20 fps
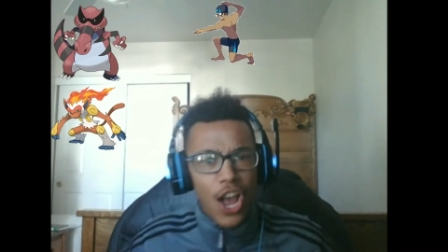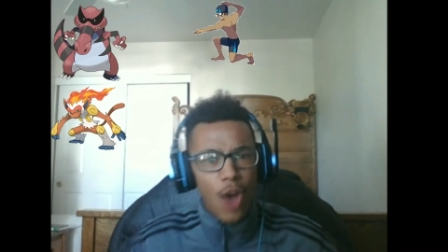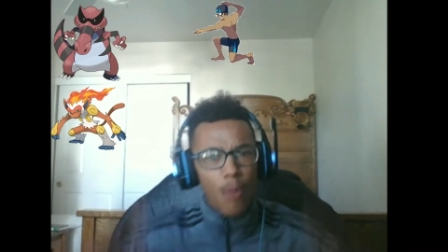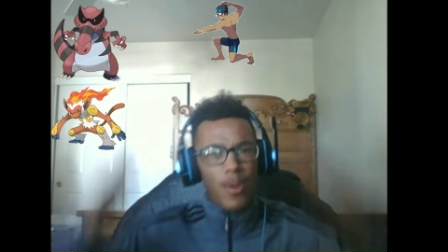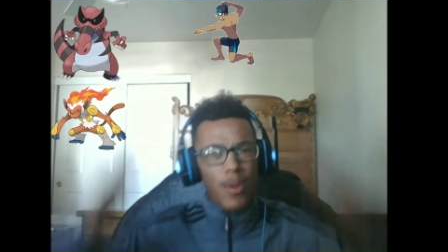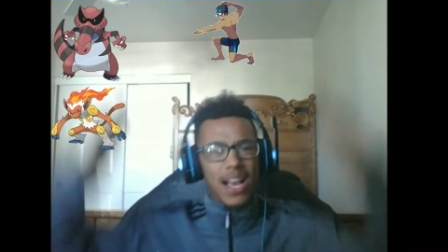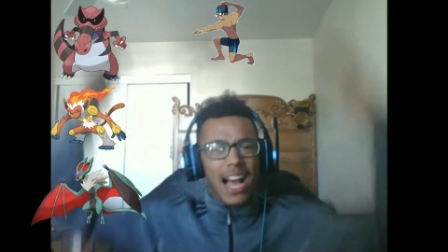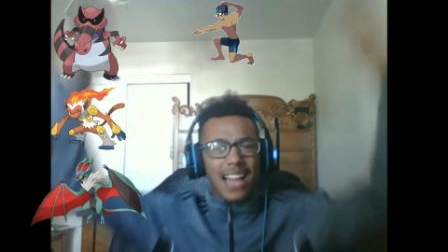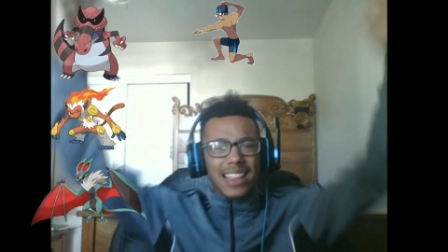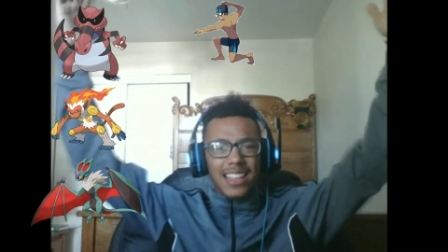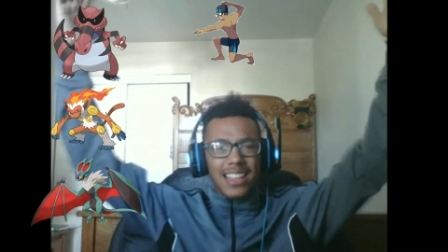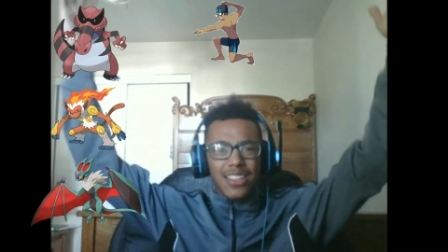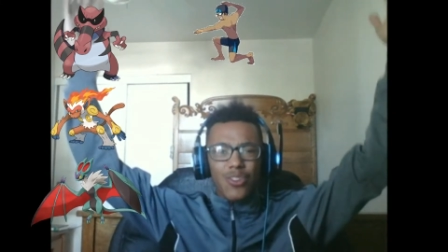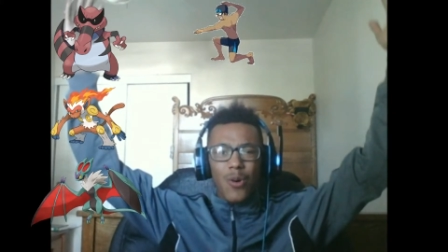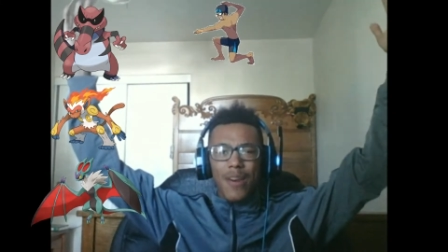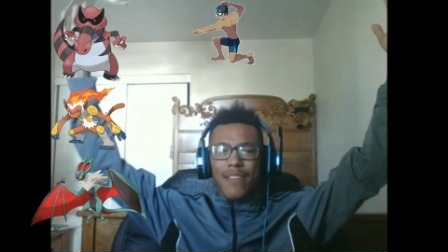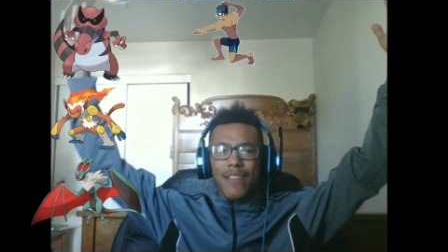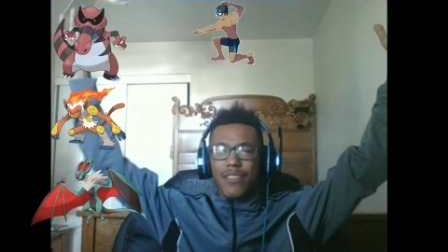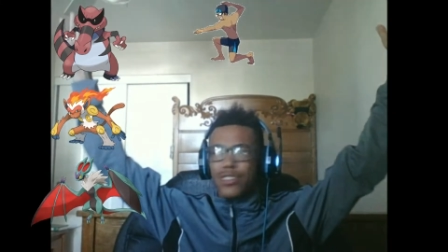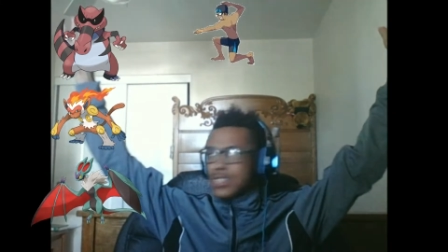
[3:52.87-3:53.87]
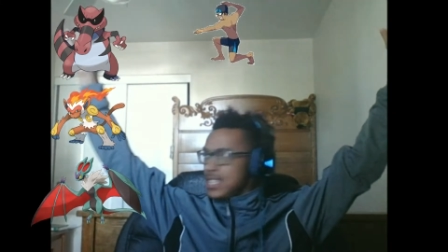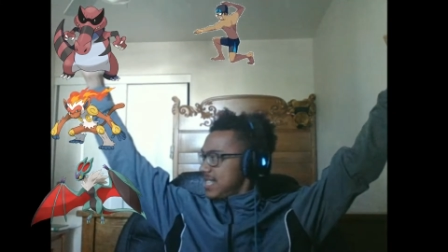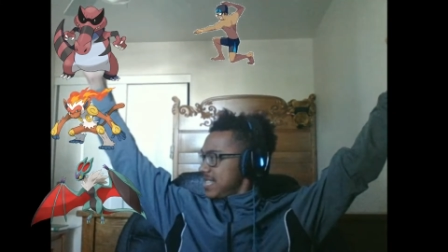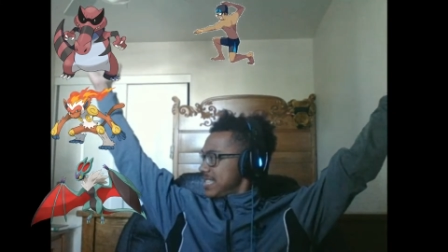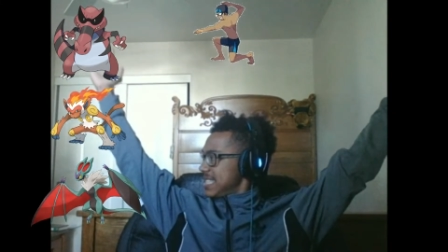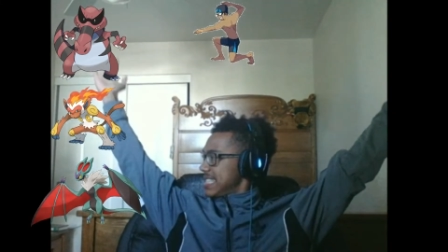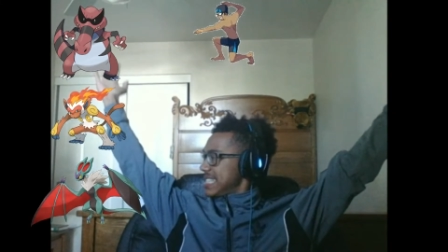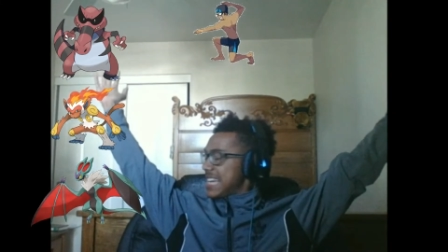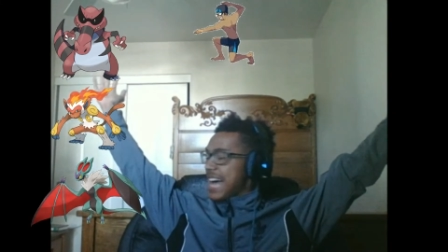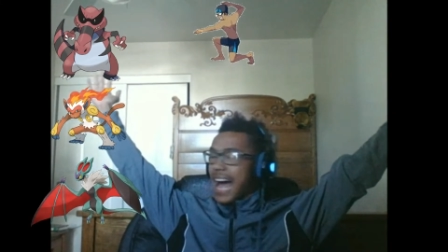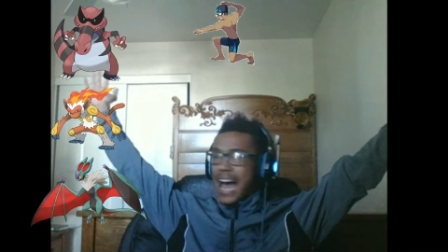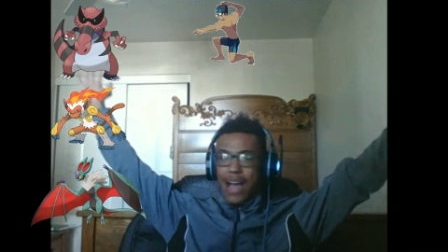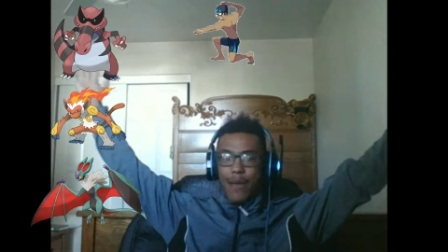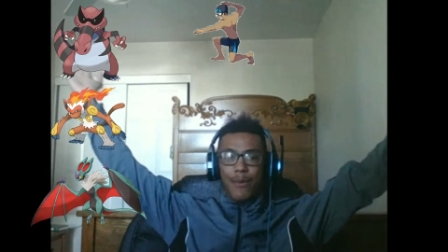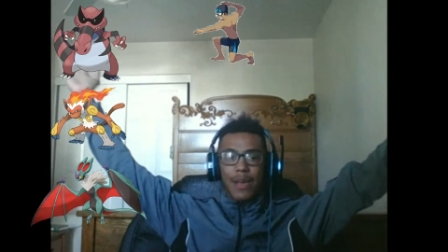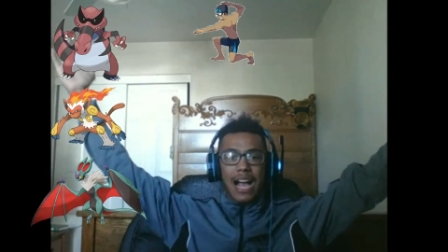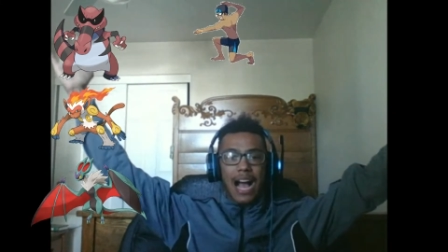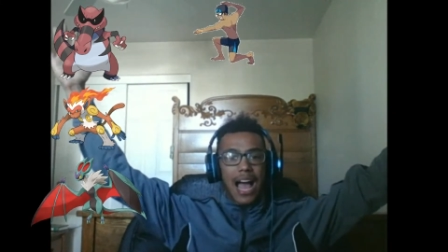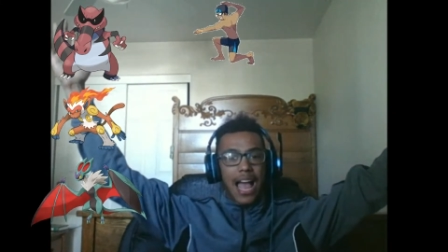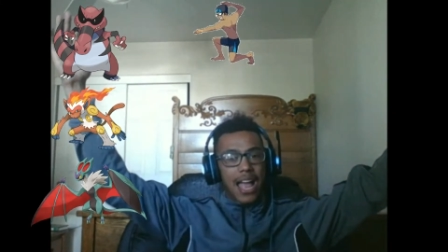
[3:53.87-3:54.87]
We got the Noivern to the sky.
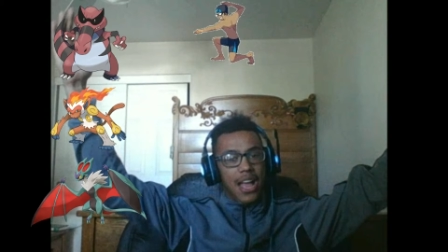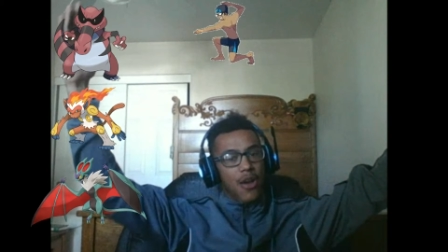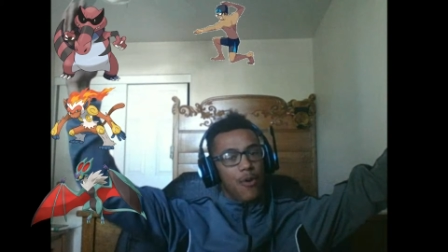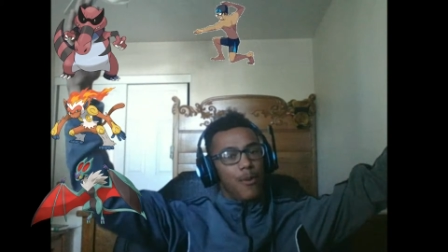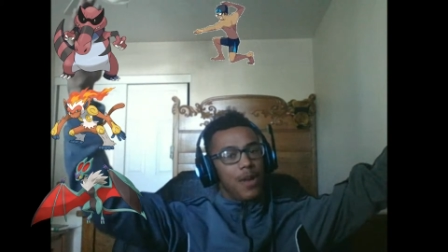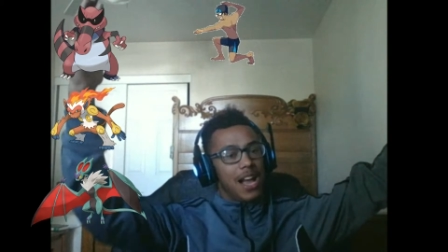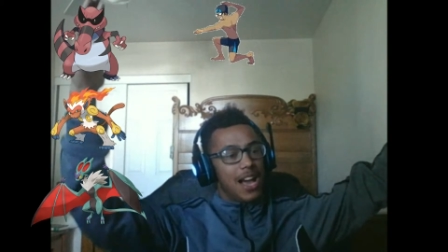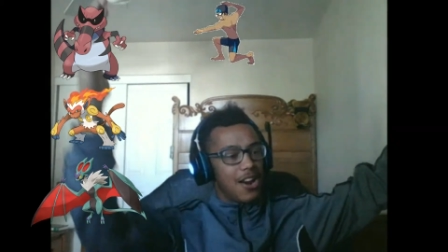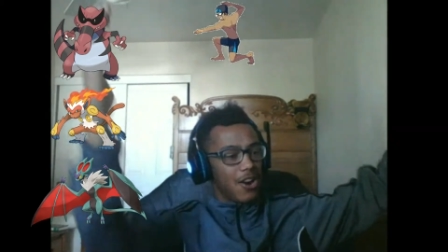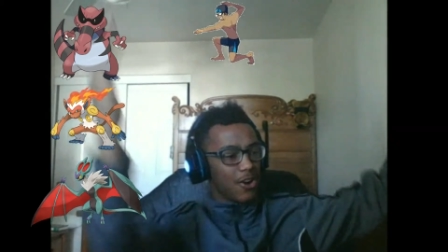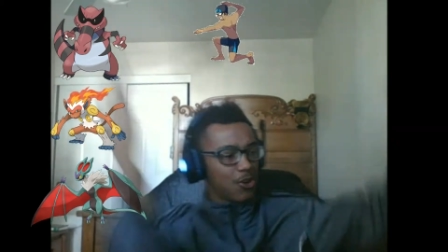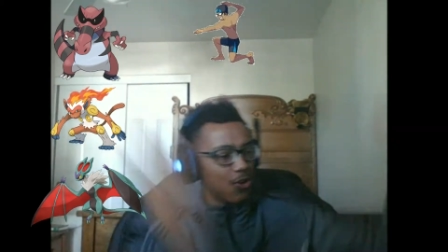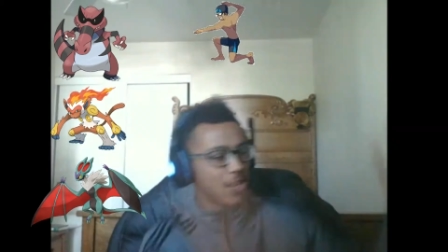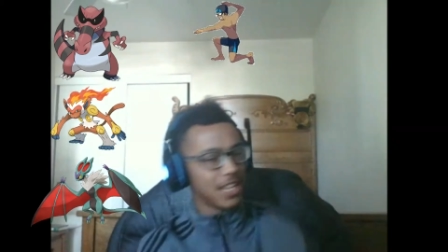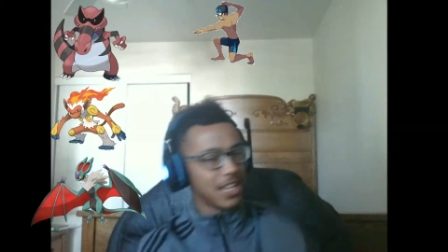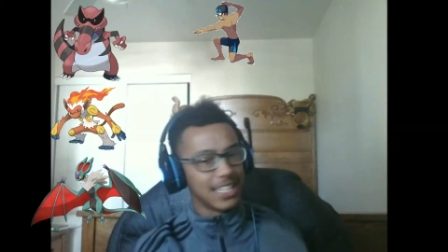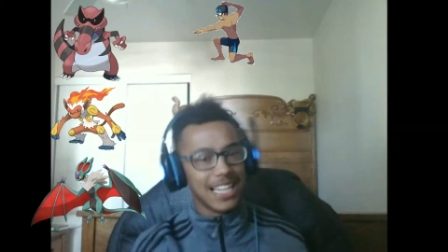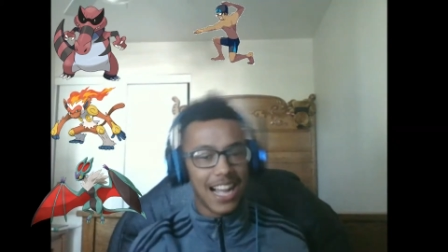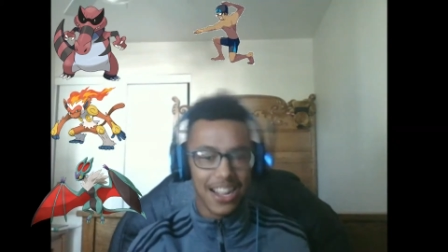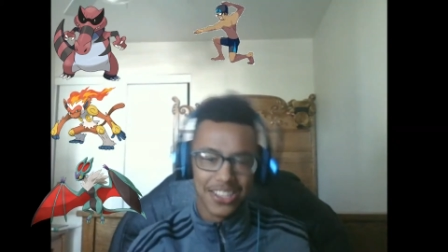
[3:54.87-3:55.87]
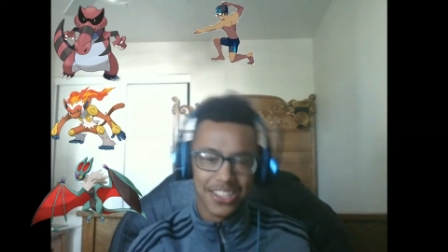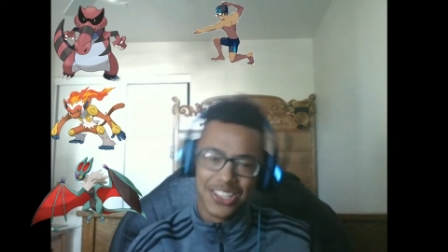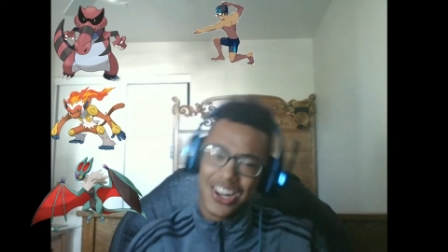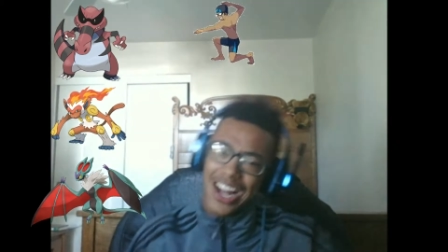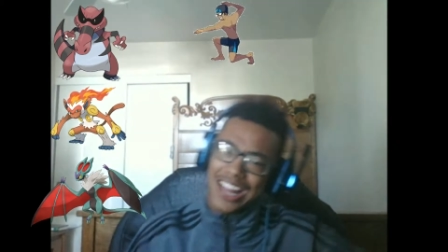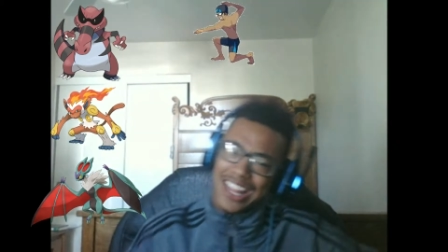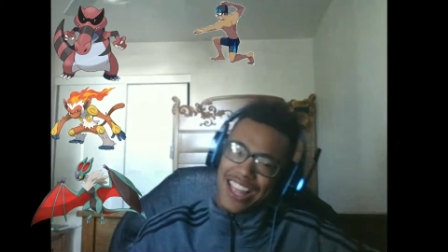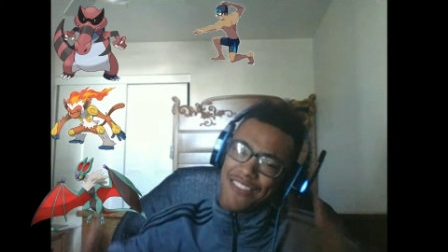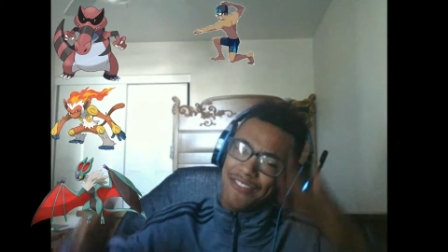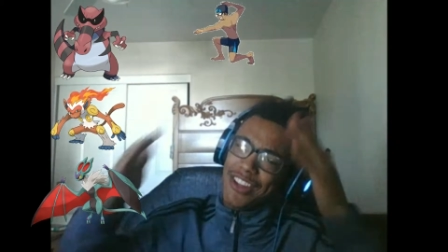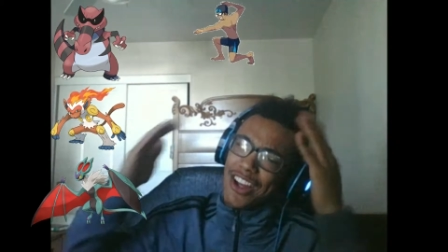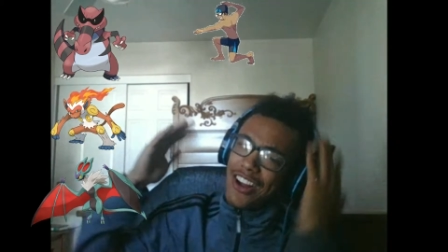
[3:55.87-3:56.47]
We got our Crocodile to our left,